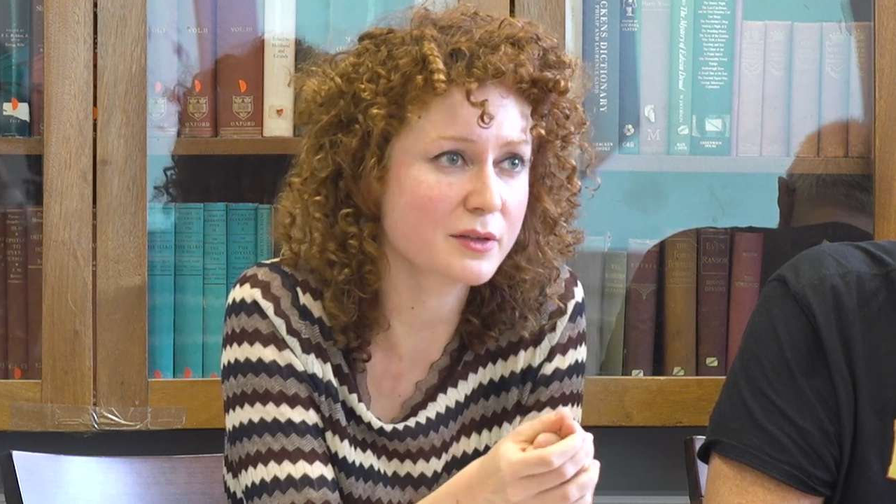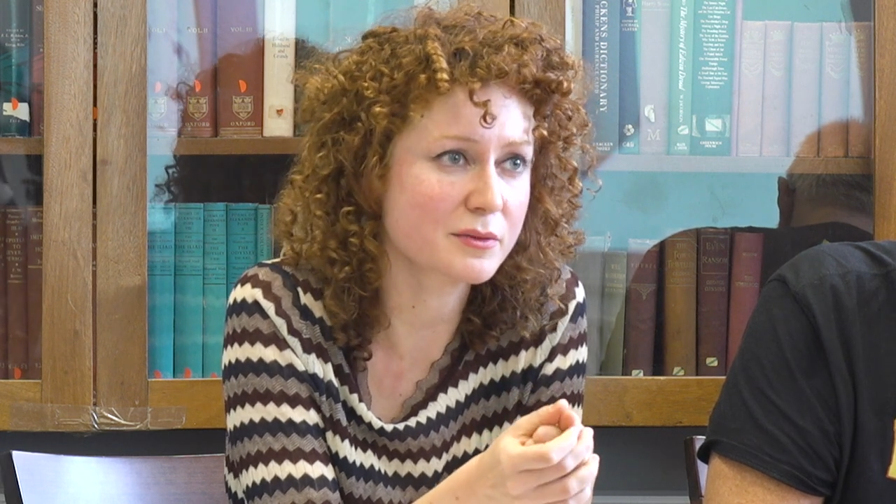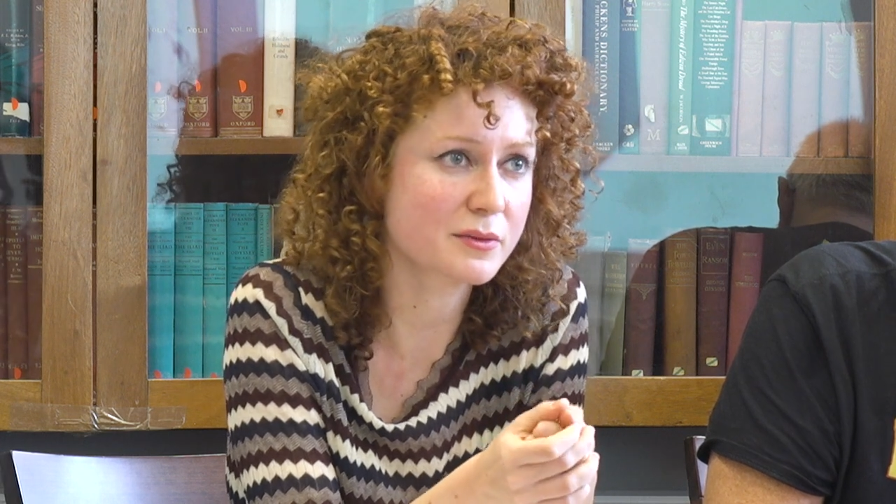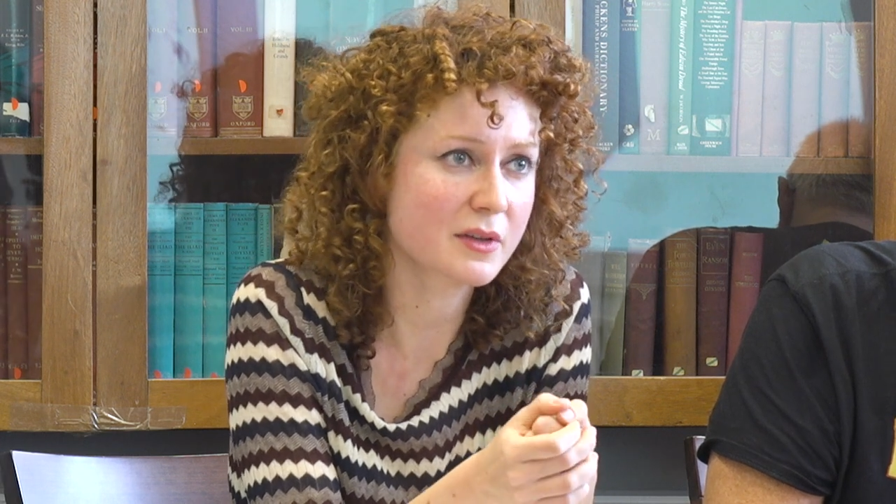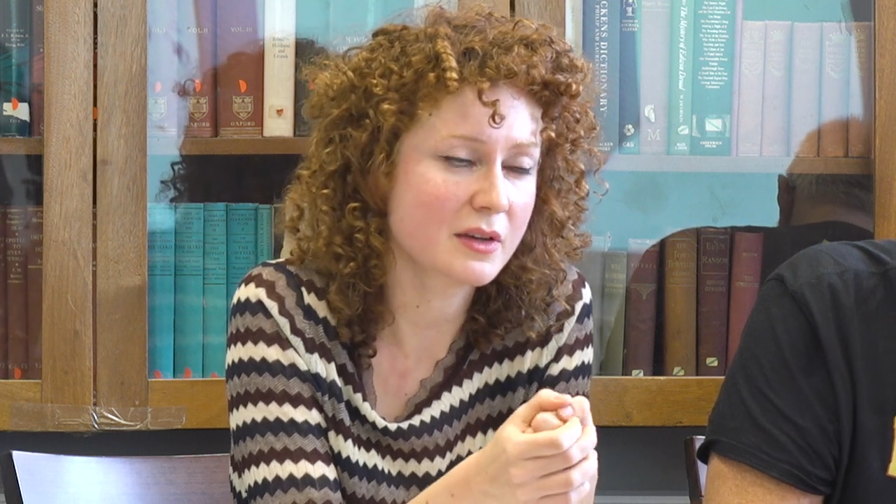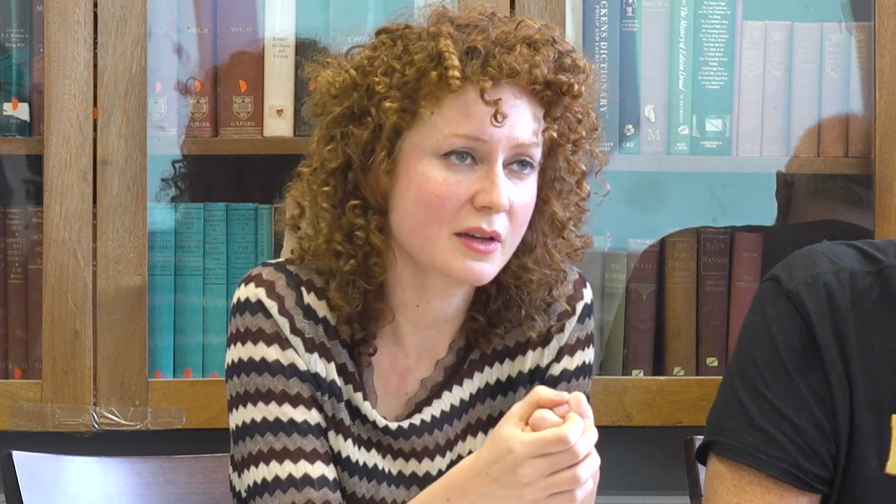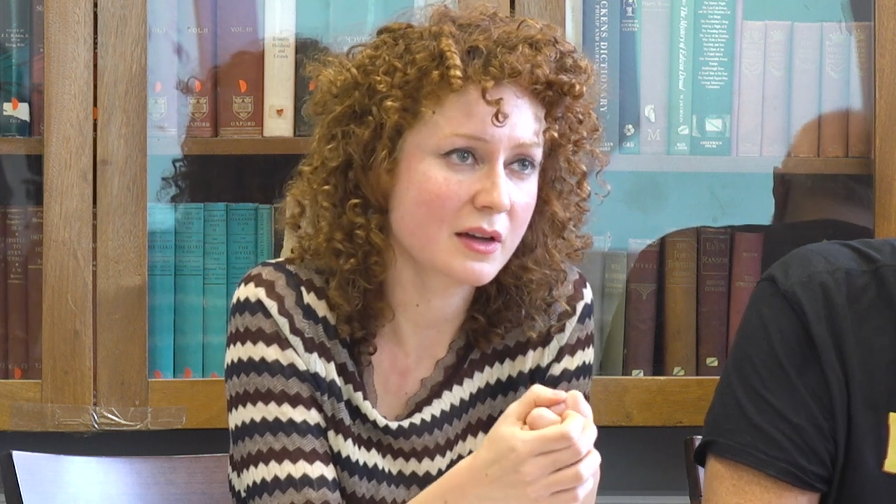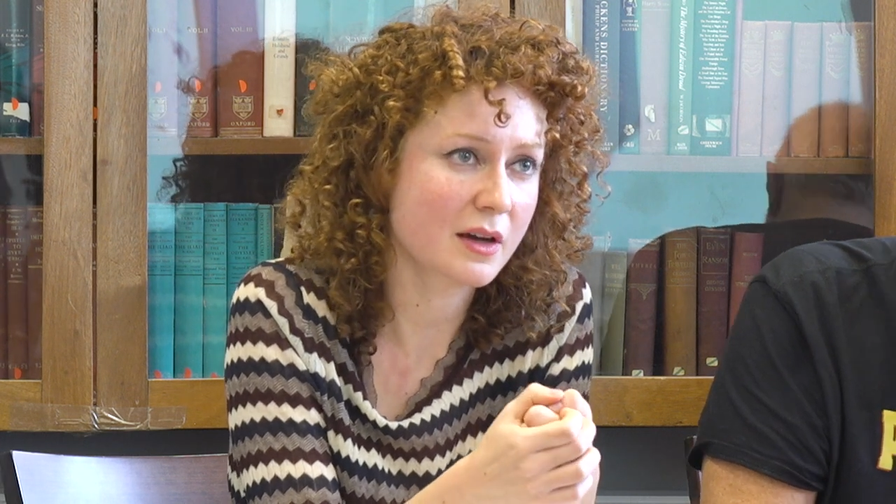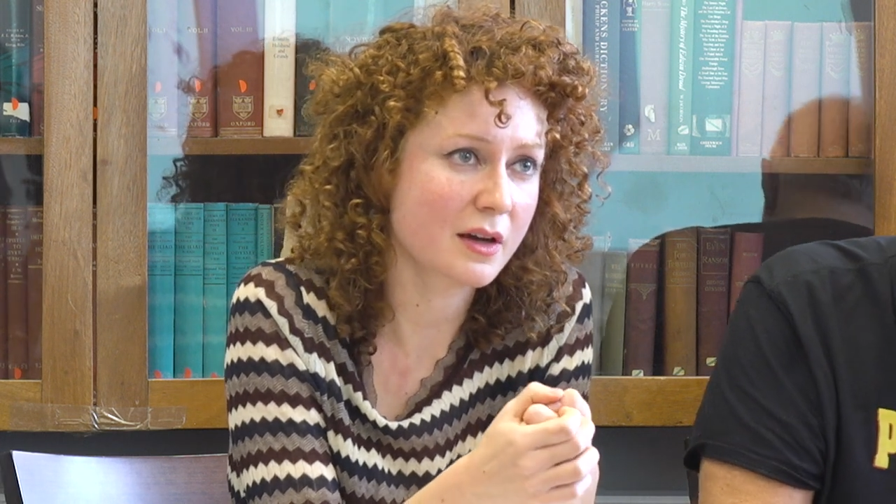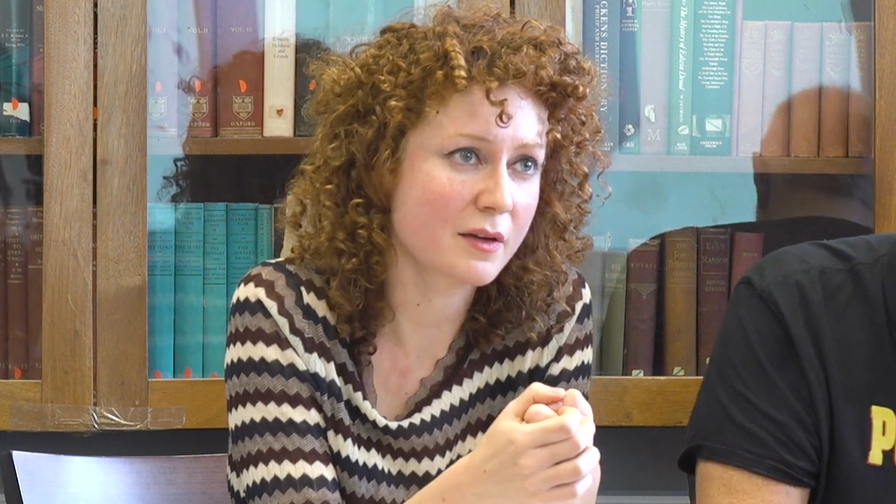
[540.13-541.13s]
of
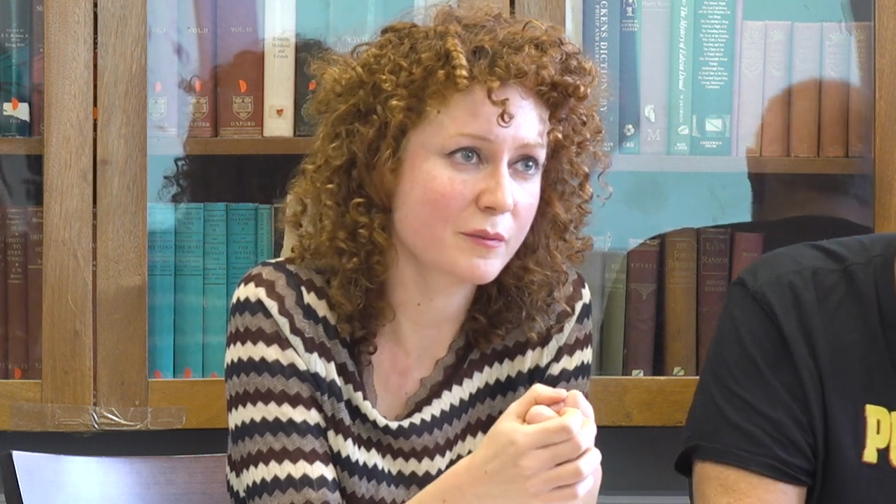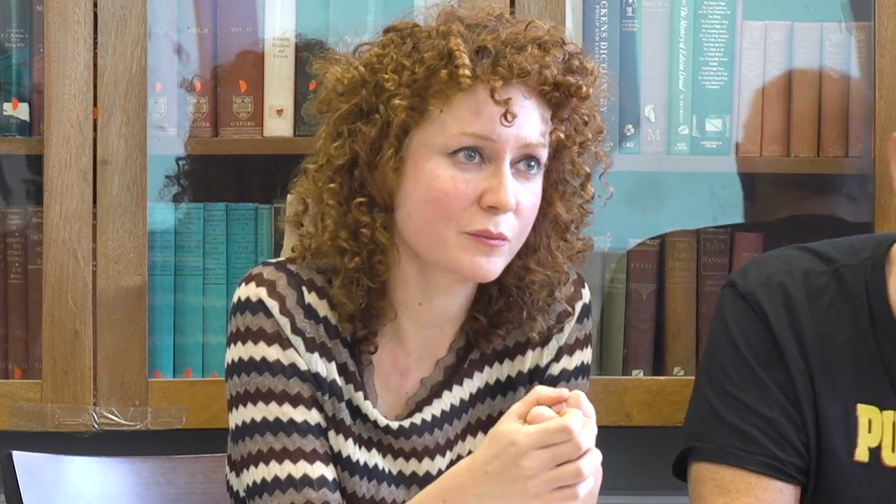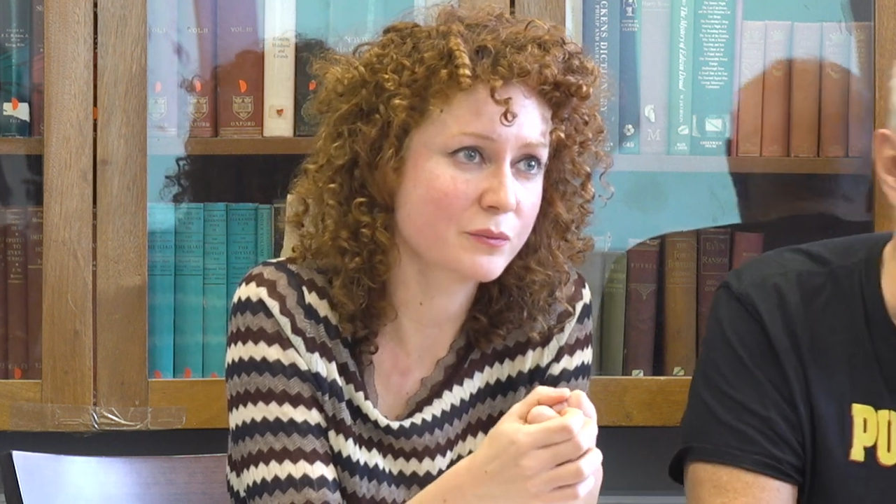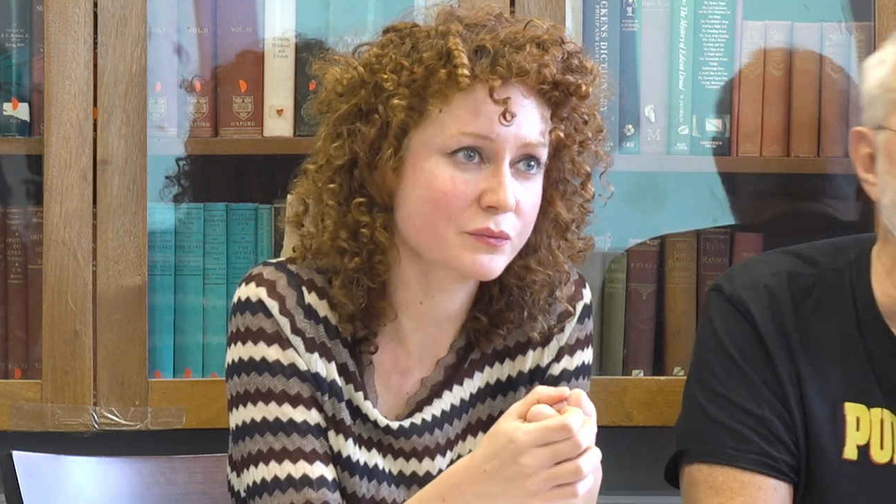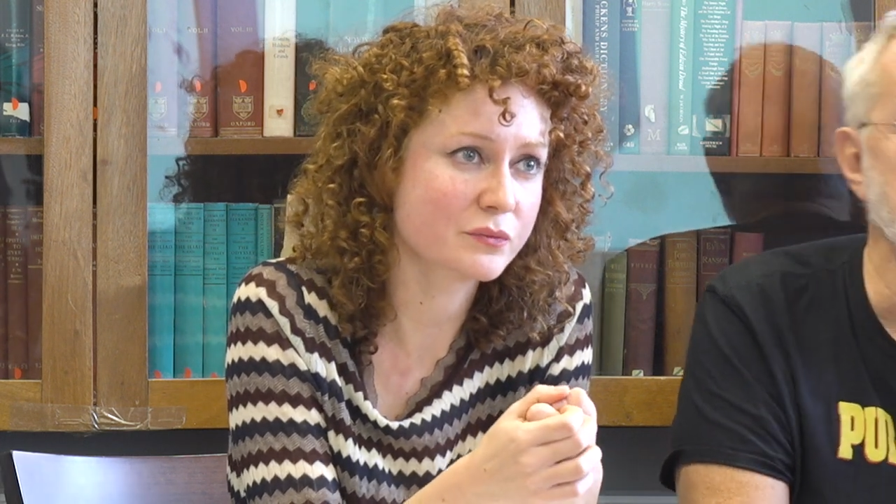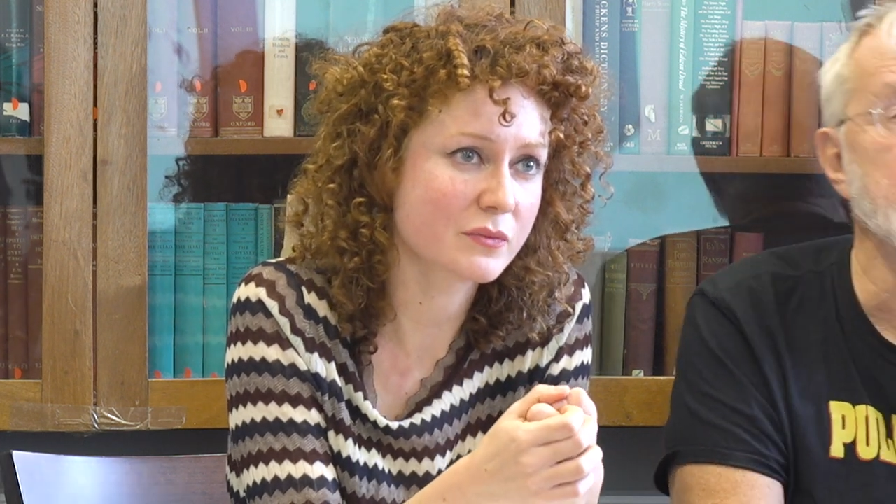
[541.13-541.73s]
um,